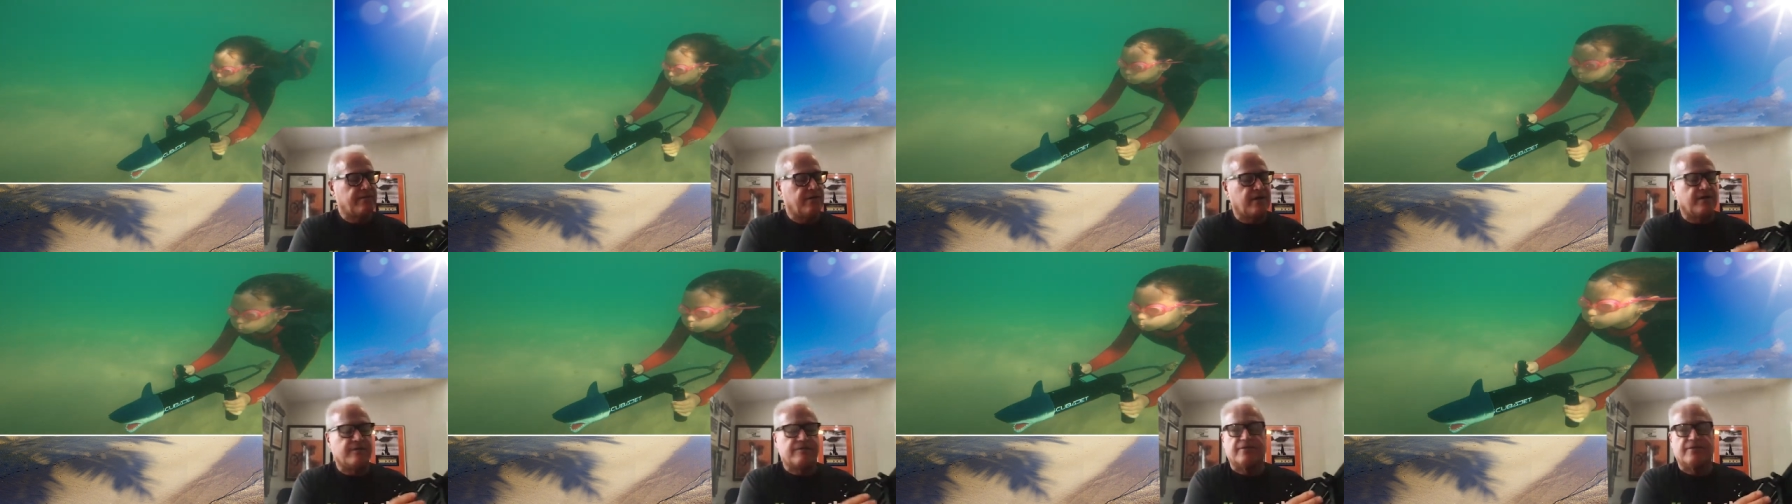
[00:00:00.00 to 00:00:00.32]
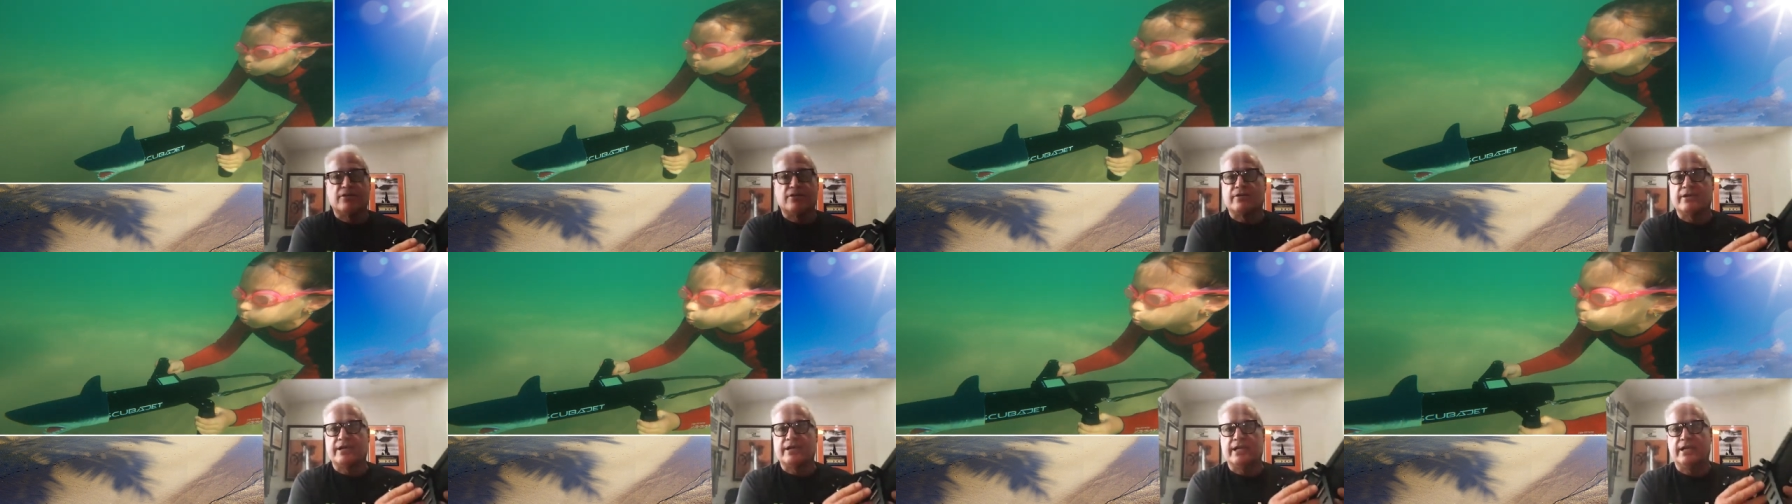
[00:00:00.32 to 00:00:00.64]
a
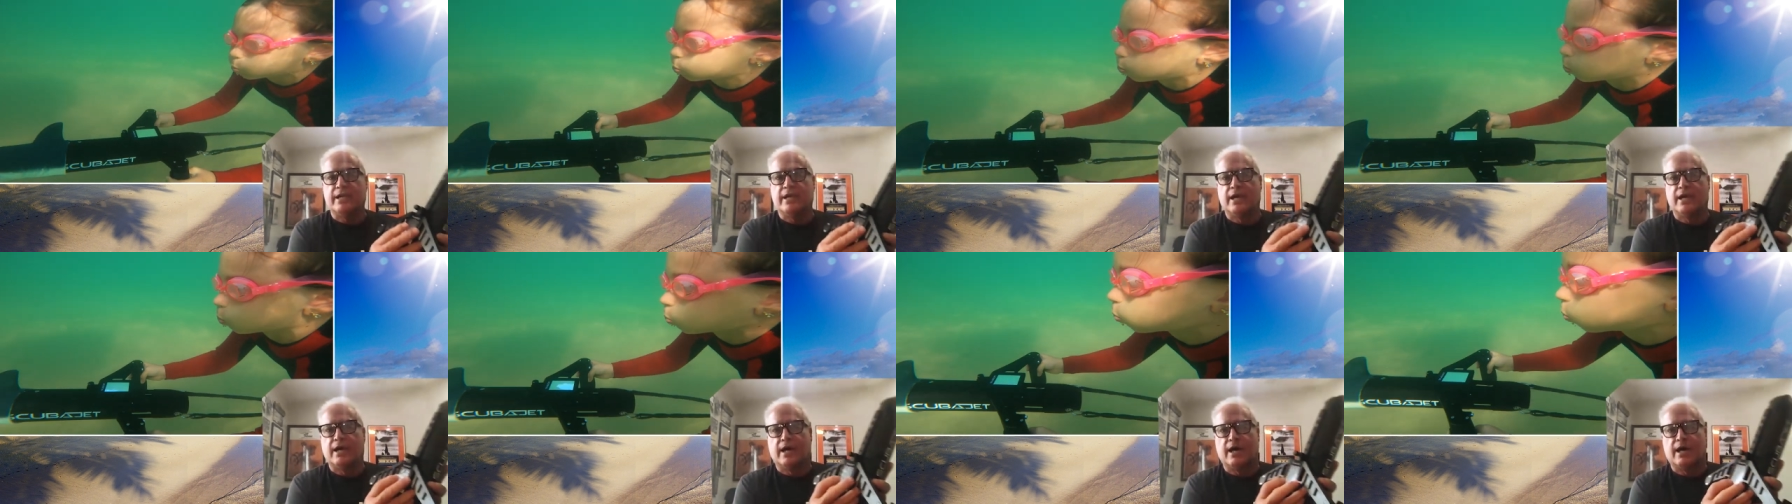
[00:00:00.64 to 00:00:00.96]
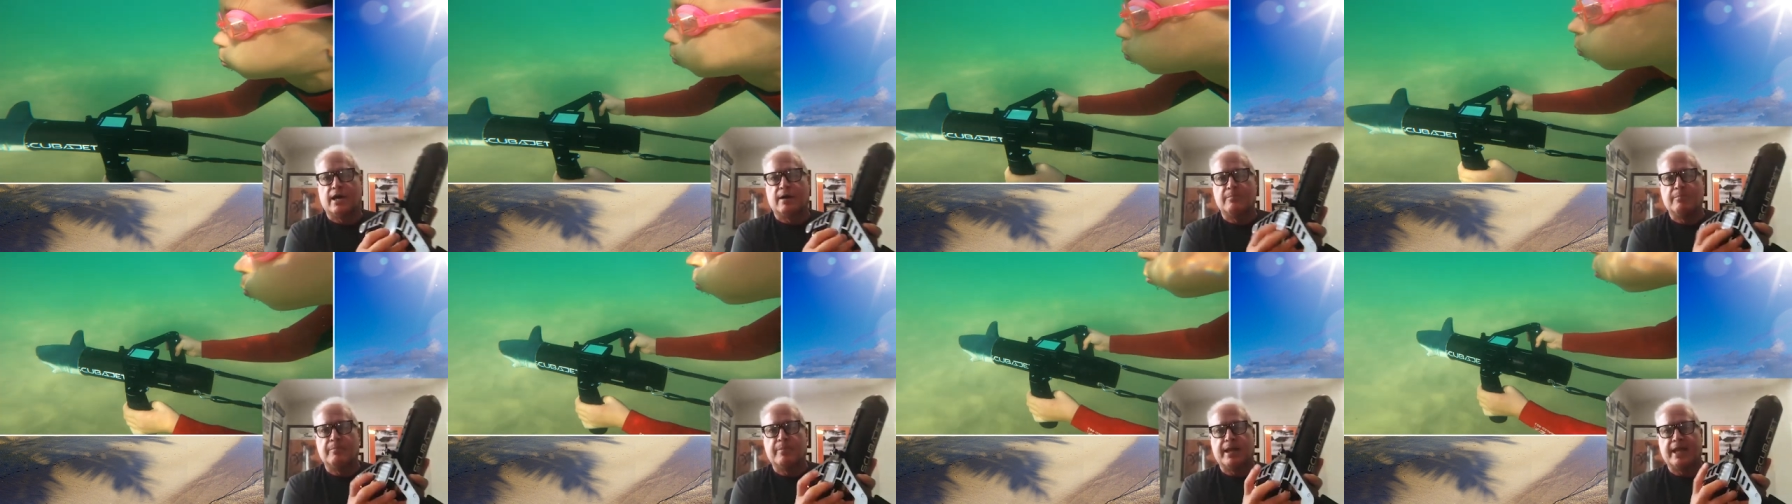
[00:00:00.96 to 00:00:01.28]
very
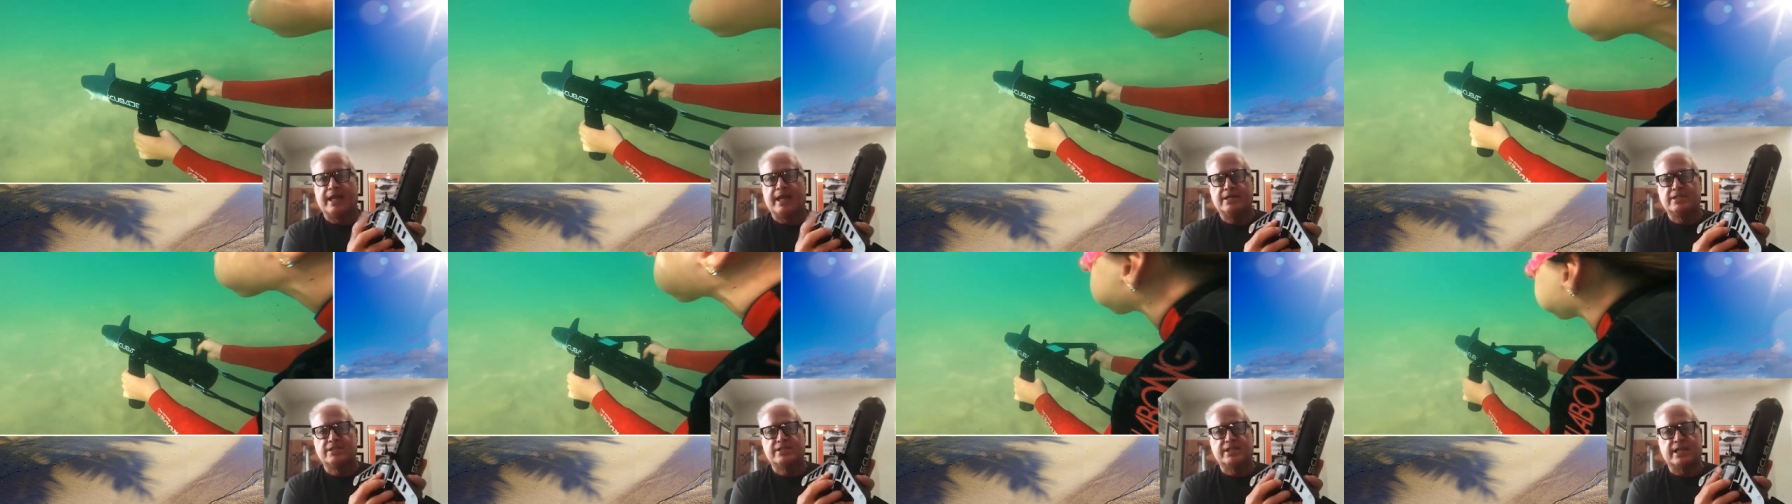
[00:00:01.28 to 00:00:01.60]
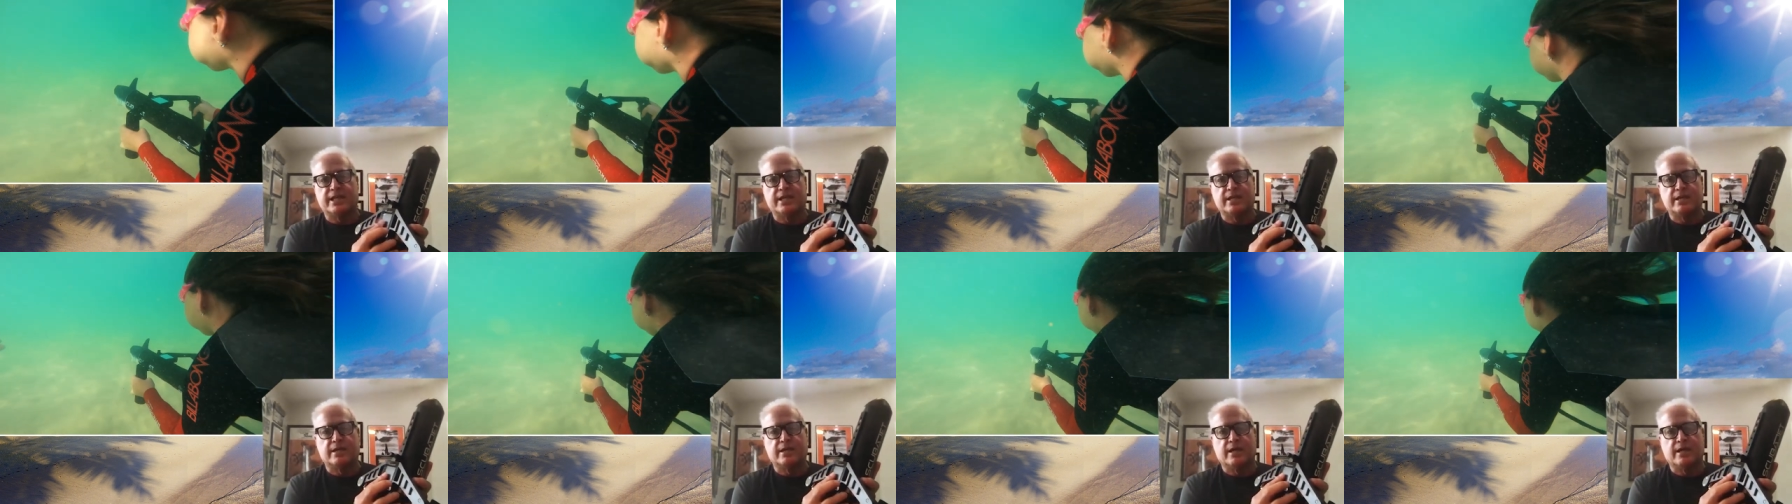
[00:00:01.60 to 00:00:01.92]

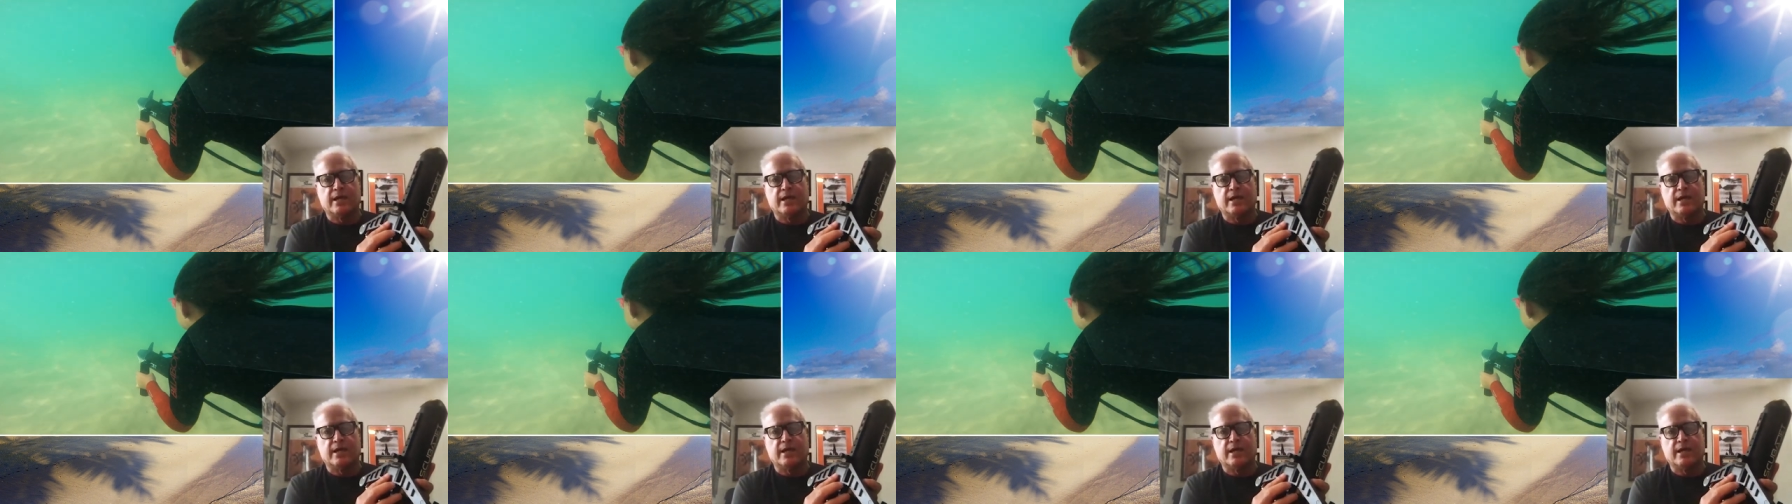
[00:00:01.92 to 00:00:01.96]
amazing